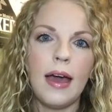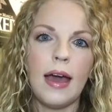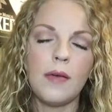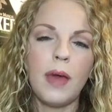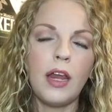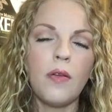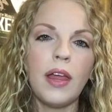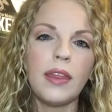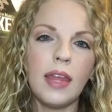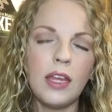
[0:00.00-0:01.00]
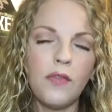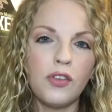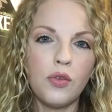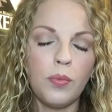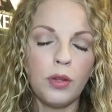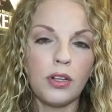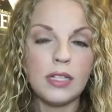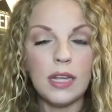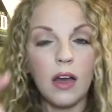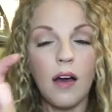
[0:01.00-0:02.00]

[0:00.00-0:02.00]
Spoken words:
I know like the individual blur stick,